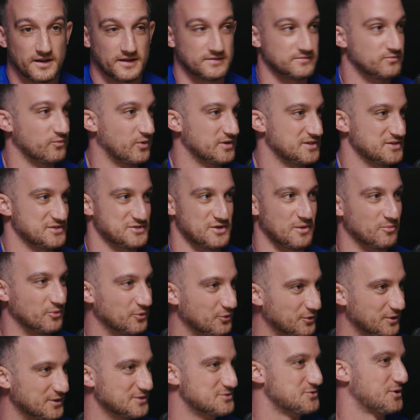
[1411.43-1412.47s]
I yeah. went to summer
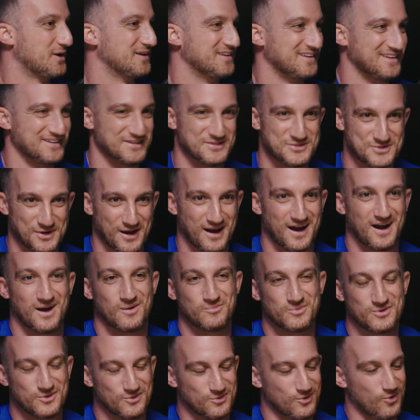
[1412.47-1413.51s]
league, tried to get a
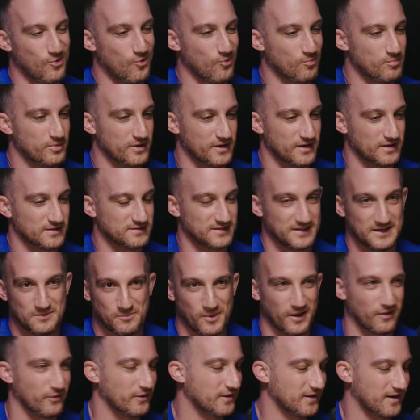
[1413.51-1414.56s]
job, you know, the whole bit,
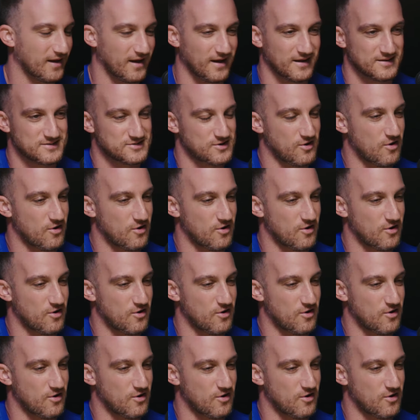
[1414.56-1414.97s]
emailing guys,